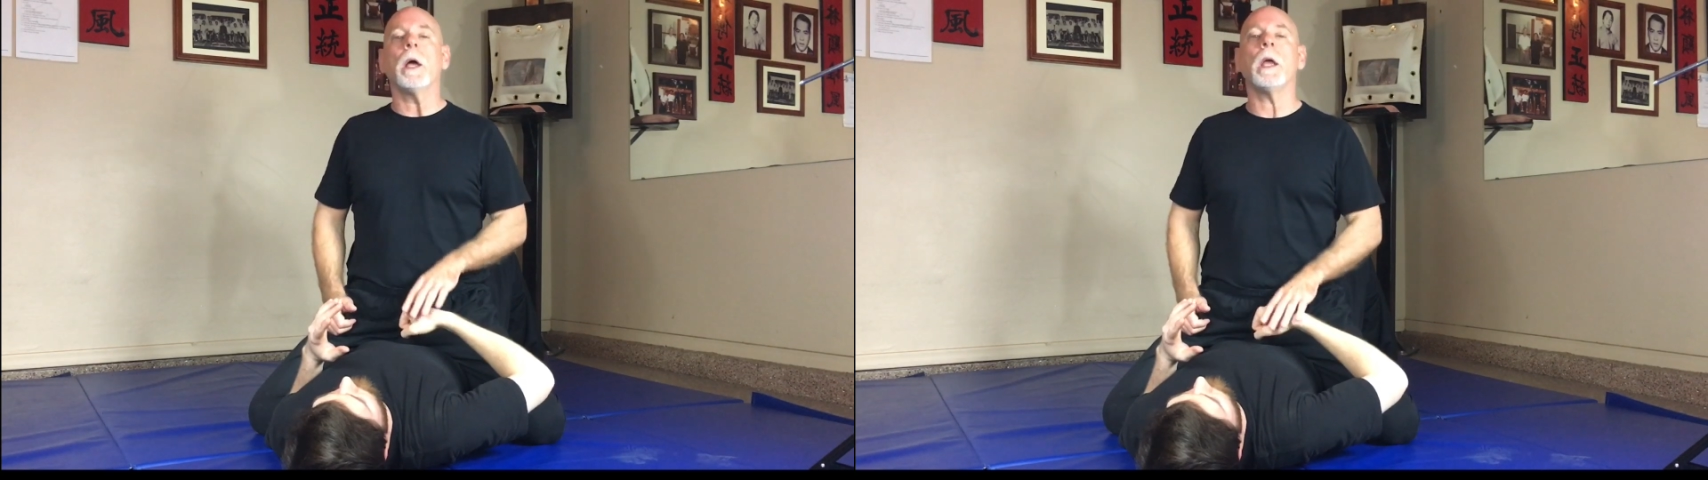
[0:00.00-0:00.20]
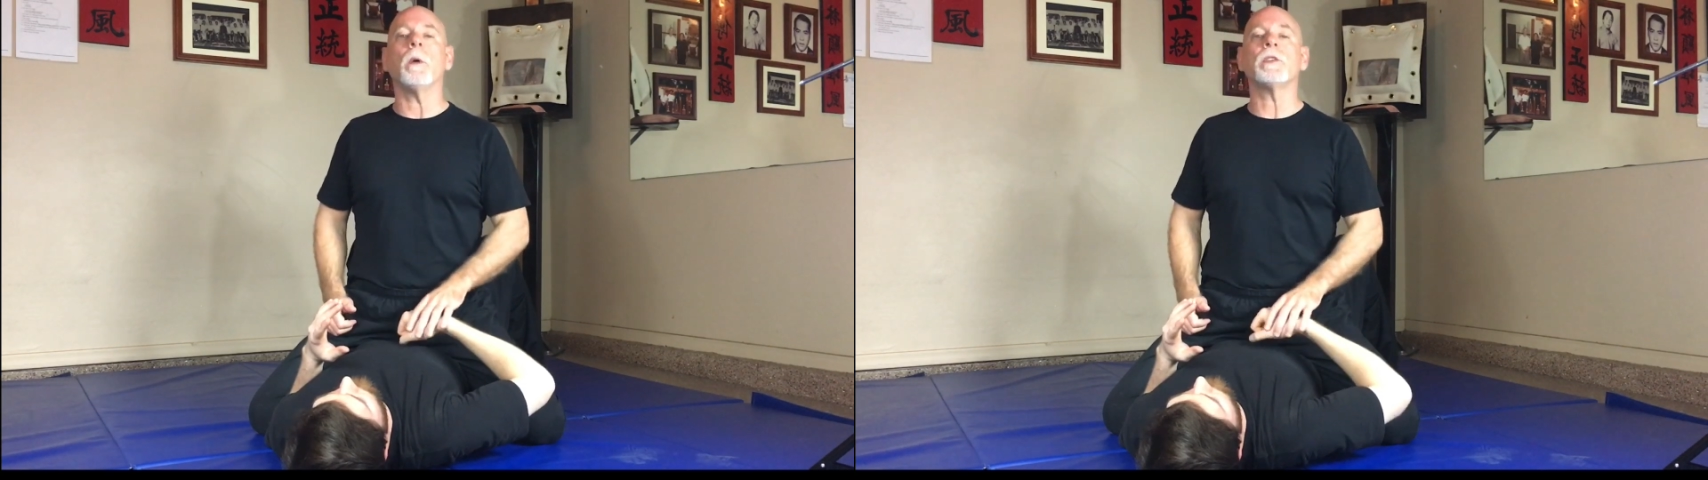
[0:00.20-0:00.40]

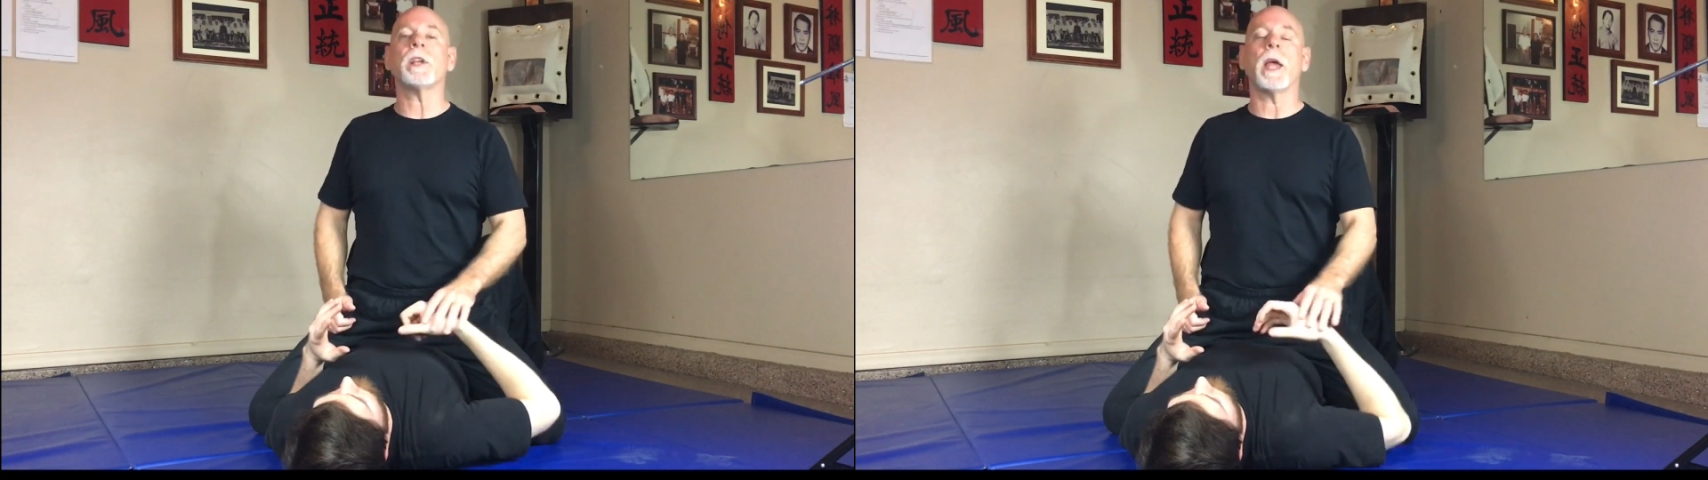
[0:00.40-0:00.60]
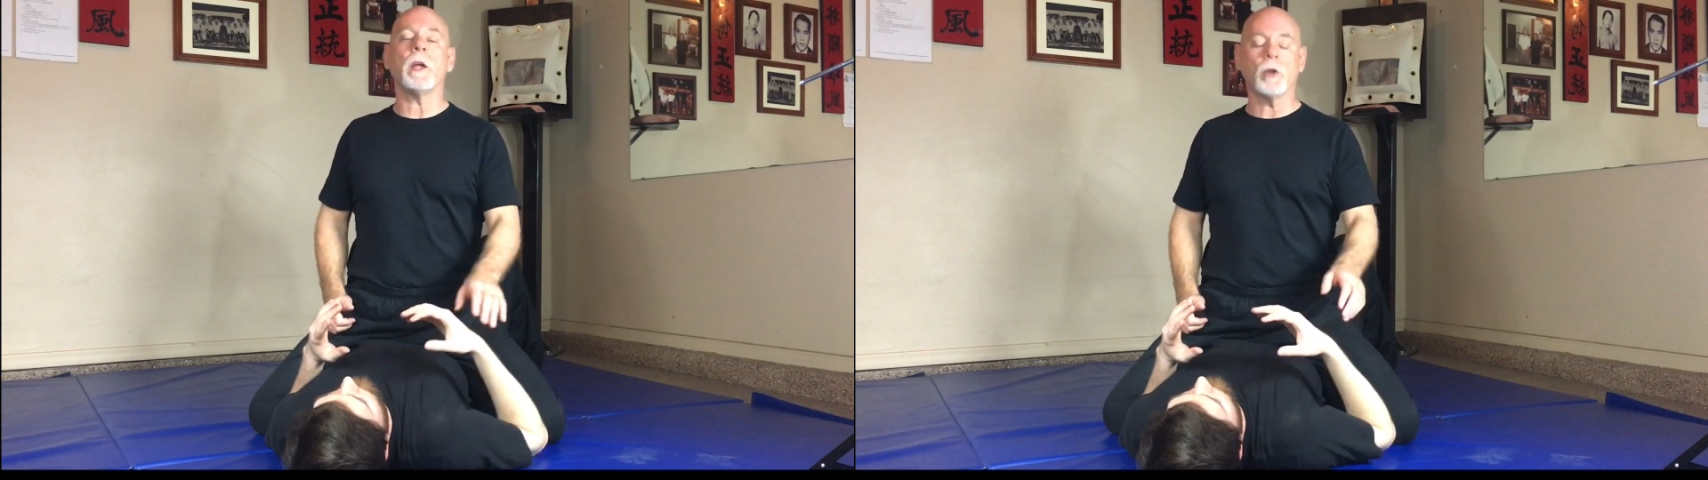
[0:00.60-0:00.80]
He was
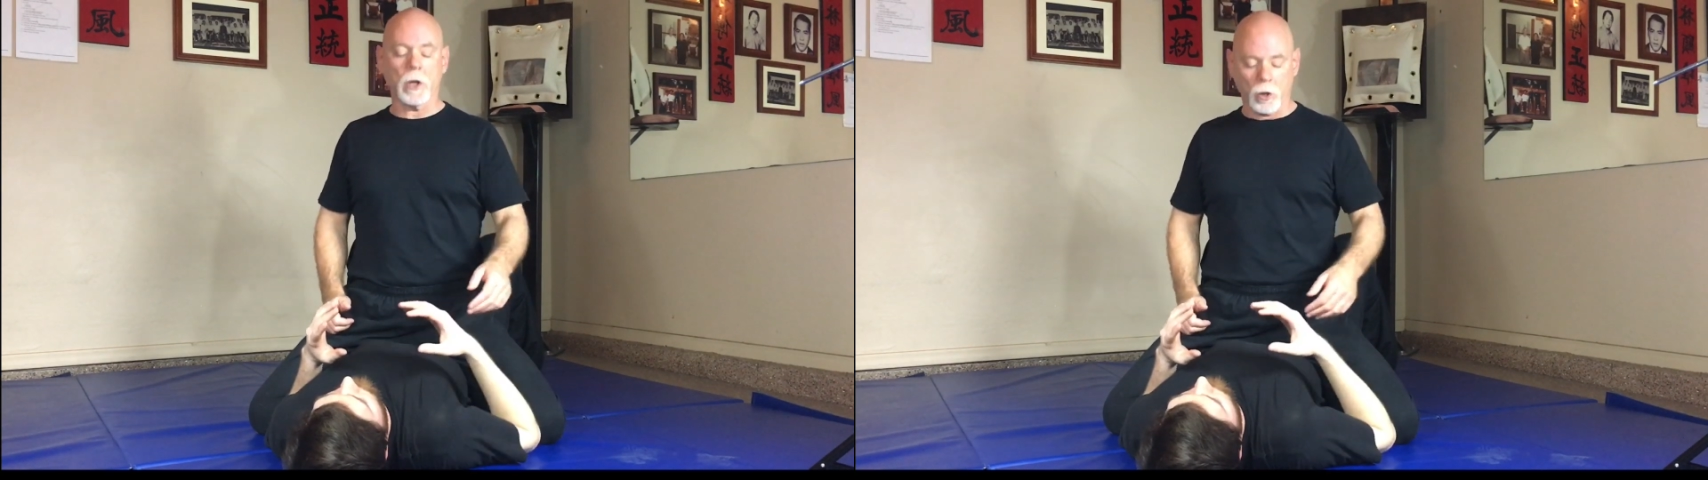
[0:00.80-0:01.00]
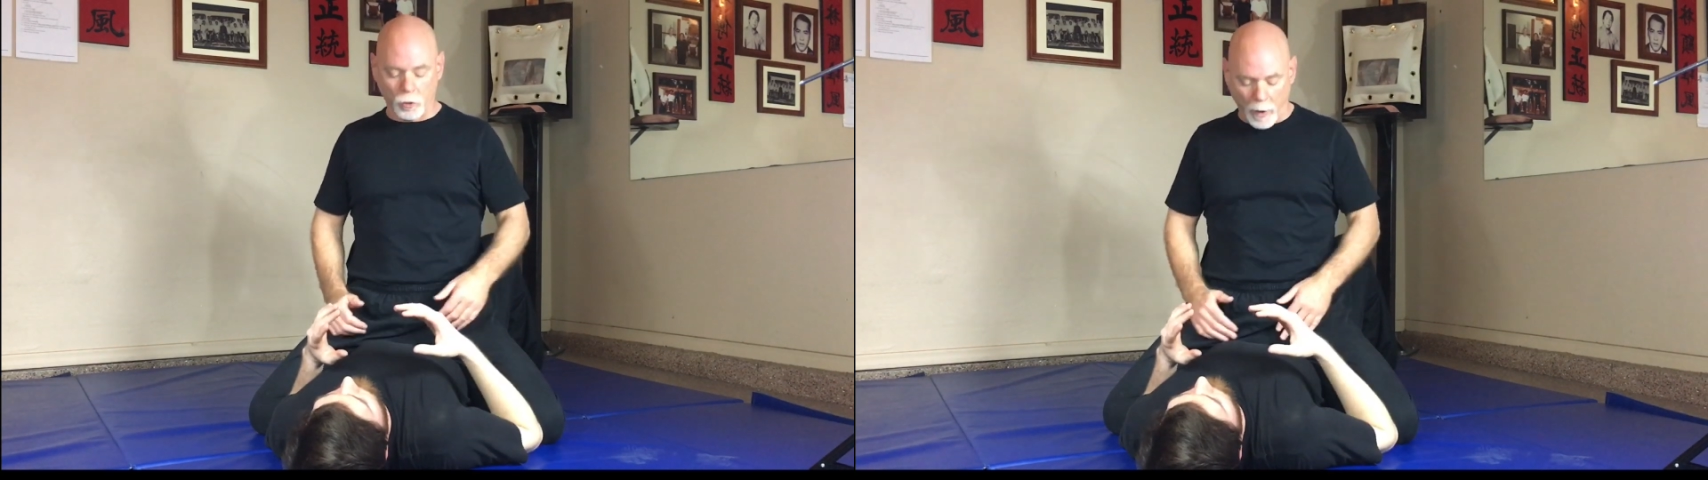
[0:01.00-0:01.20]
saying you
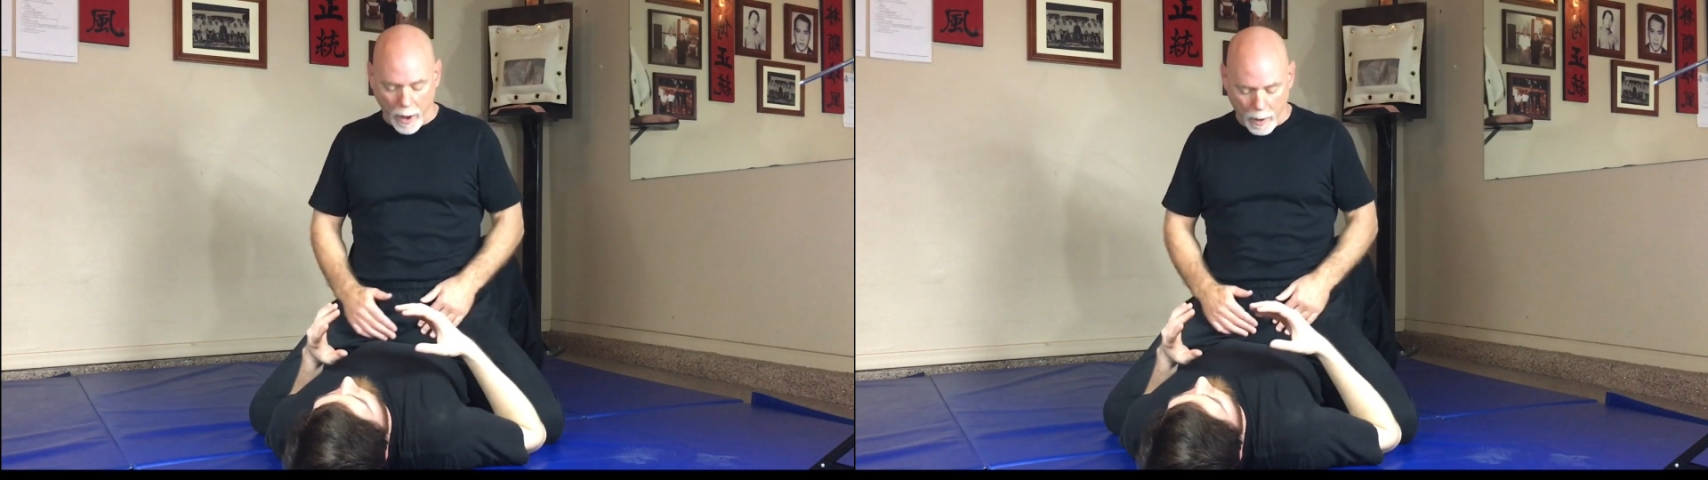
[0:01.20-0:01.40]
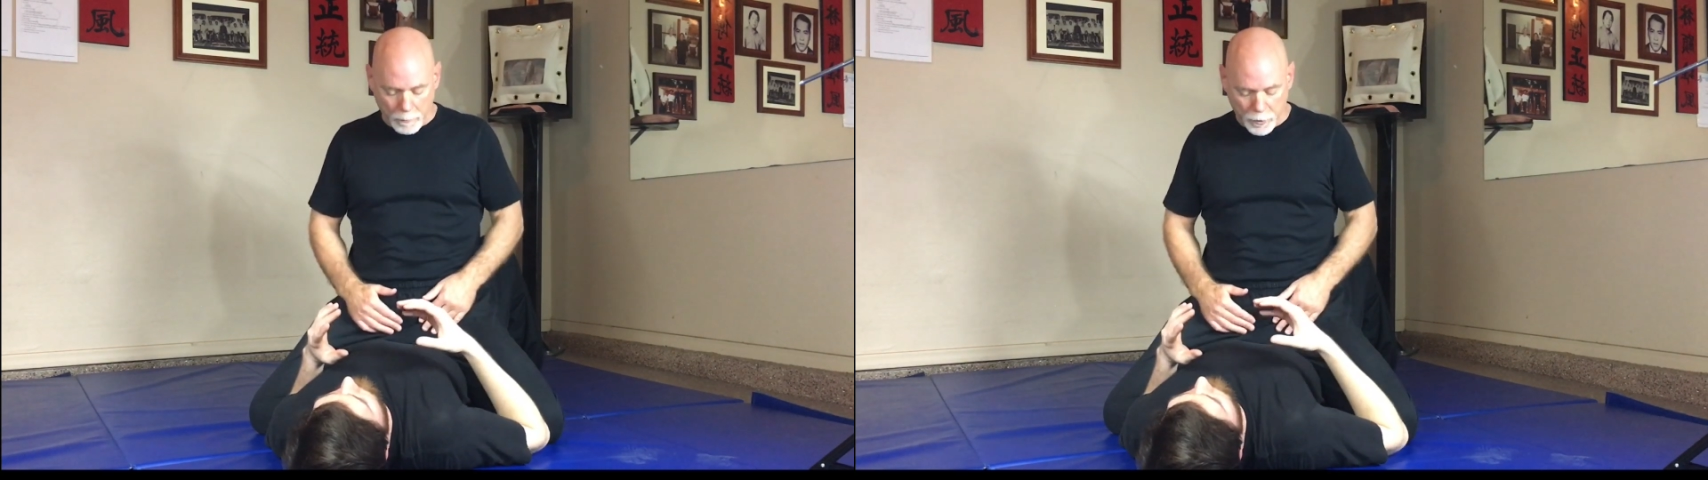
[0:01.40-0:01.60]
could
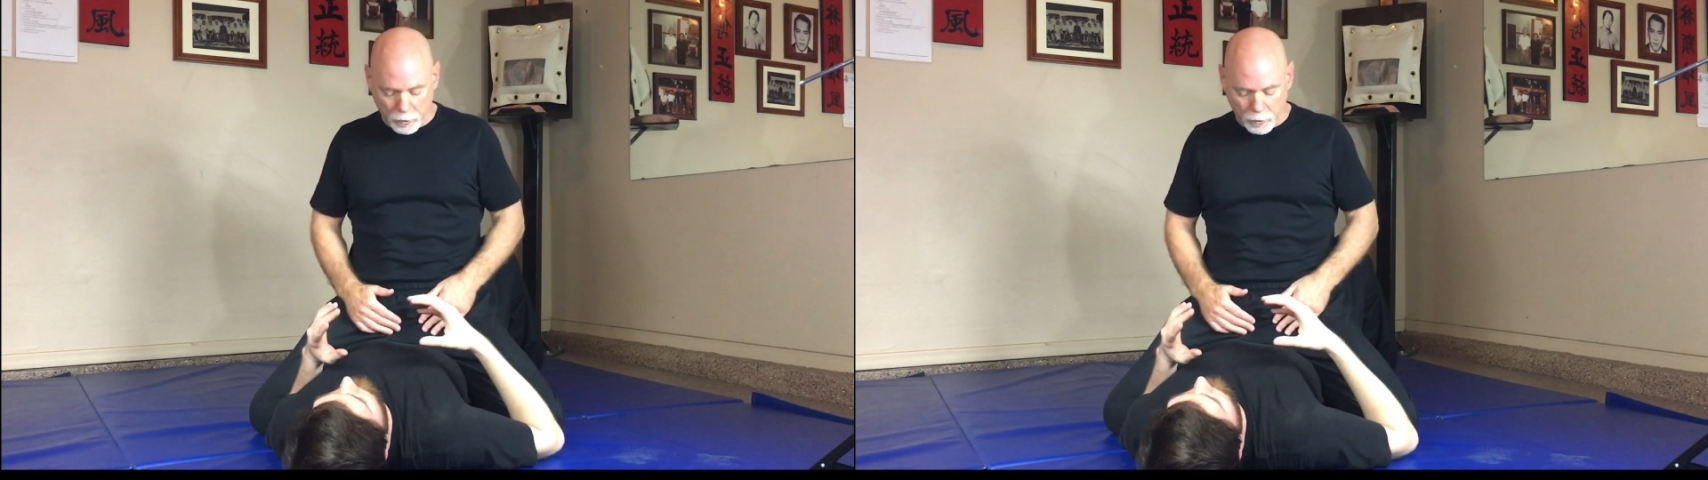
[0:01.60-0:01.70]
grab